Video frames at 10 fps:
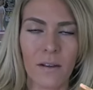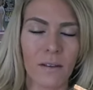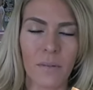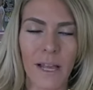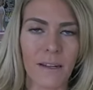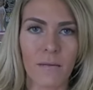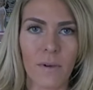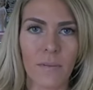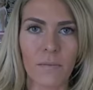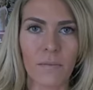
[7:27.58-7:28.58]
The platinum
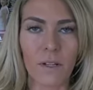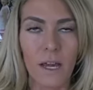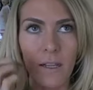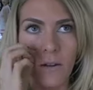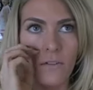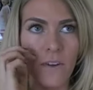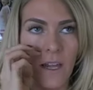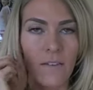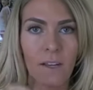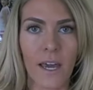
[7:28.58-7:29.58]
I'm not a huge
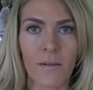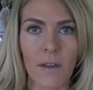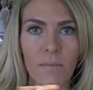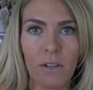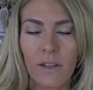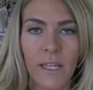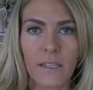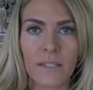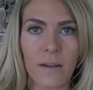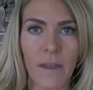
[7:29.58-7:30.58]
fan of, it kind of made me look like
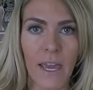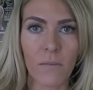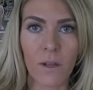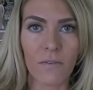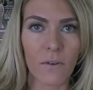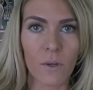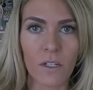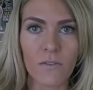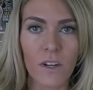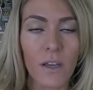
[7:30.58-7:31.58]
the Tin Man, but if it
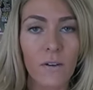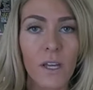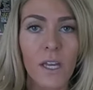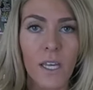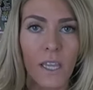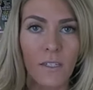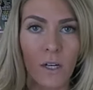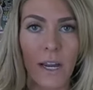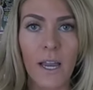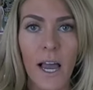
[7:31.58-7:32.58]
works for you, that's
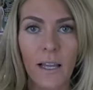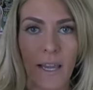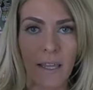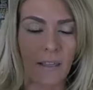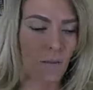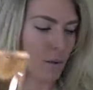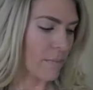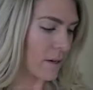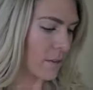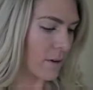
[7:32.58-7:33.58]
great. I like this one
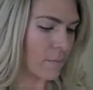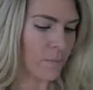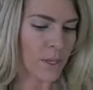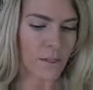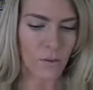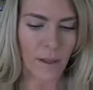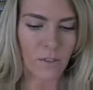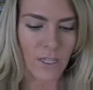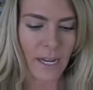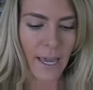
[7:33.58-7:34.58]
better though. So I'm
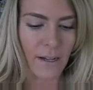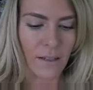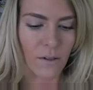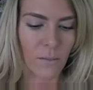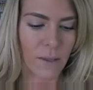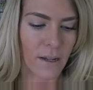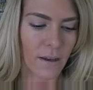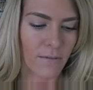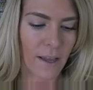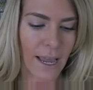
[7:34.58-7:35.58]
just going to add a little bit
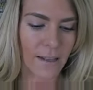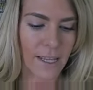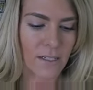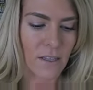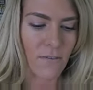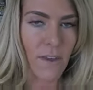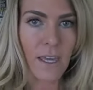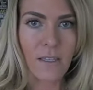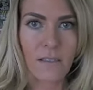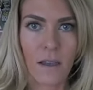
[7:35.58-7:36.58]
of highlight to the
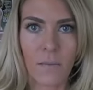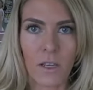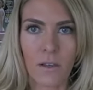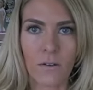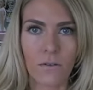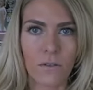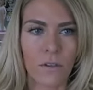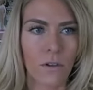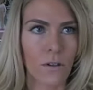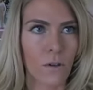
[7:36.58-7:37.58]
face. I'm going to
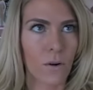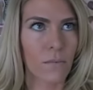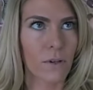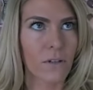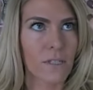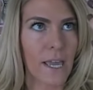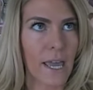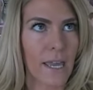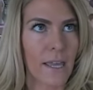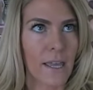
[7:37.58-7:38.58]
use Laura
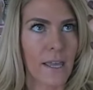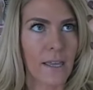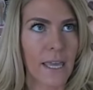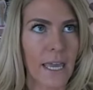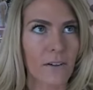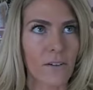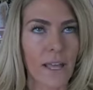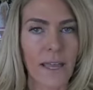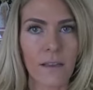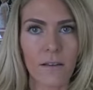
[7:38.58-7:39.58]
Mercier
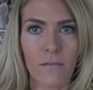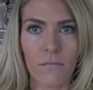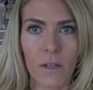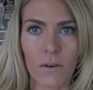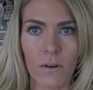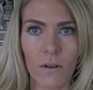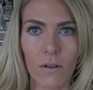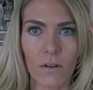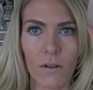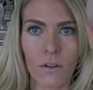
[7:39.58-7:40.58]
Candlelight
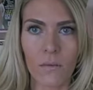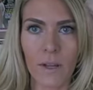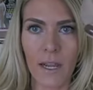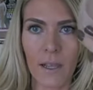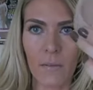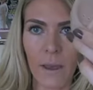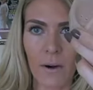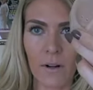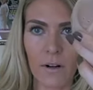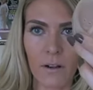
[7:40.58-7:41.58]
Mineral Illuminating
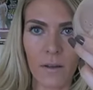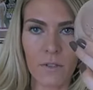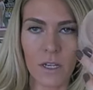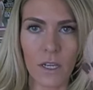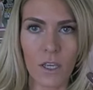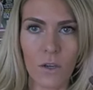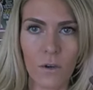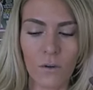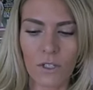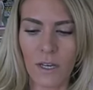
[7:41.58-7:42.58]
Powder. Comes in a
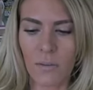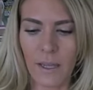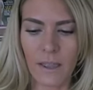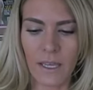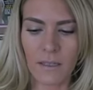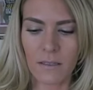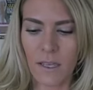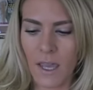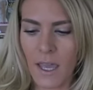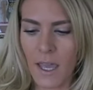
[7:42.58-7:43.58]
huge tub like this.
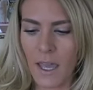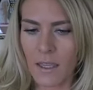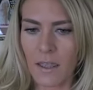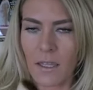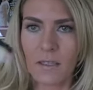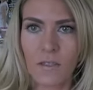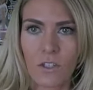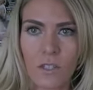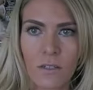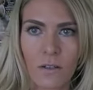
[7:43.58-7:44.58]
And then this is
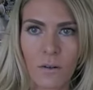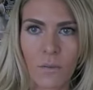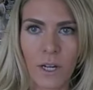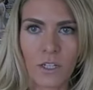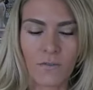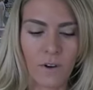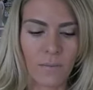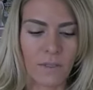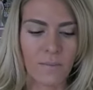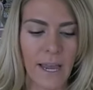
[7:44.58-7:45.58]
just a little brush
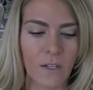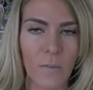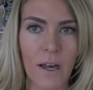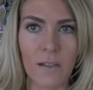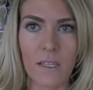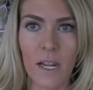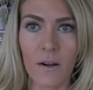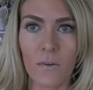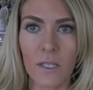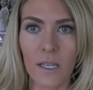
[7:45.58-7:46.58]
from Smashbox that I
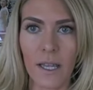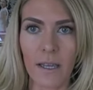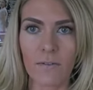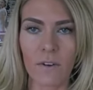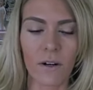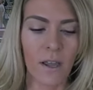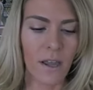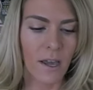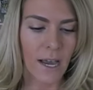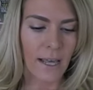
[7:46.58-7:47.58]
really like for
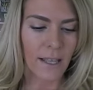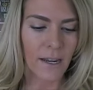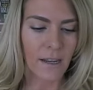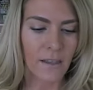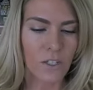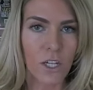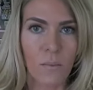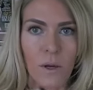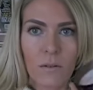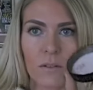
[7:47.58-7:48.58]
highlighting on the
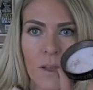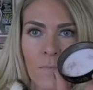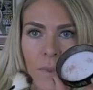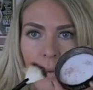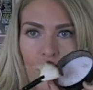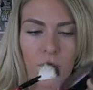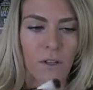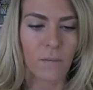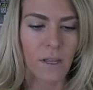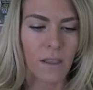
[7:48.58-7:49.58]
cheekbones. I put a
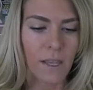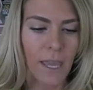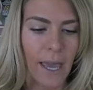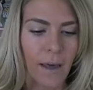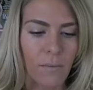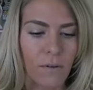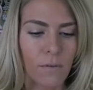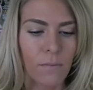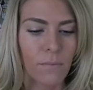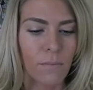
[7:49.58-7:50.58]
little bit in the cap,
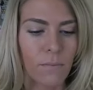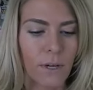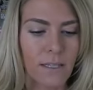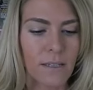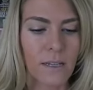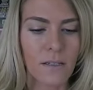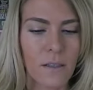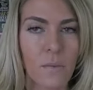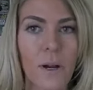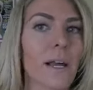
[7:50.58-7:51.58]
press it into
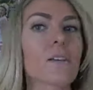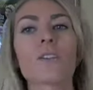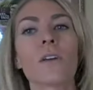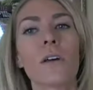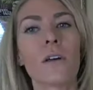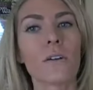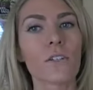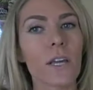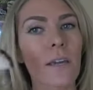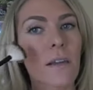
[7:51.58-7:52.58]
the brush,
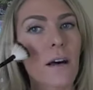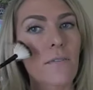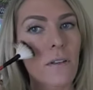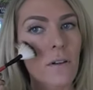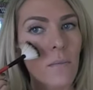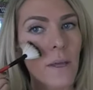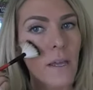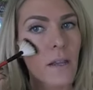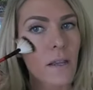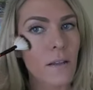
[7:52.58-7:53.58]
shake it off a little
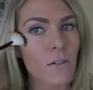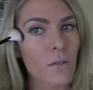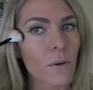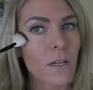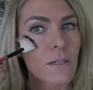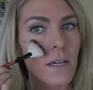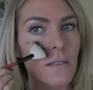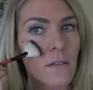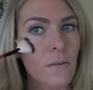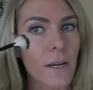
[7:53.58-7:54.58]
bit. You just want to
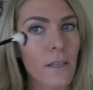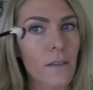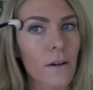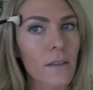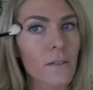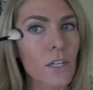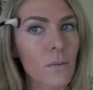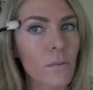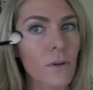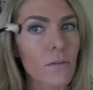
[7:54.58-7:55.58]
dust it right there on the
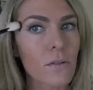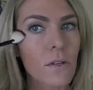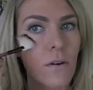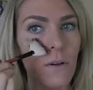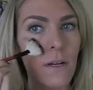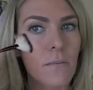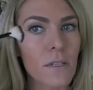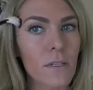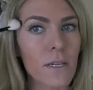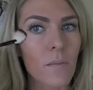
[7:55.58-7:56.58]
cheekbones, going up
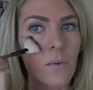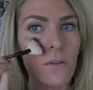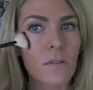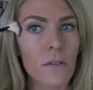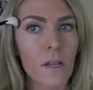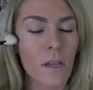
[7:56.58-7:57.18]
to the temples.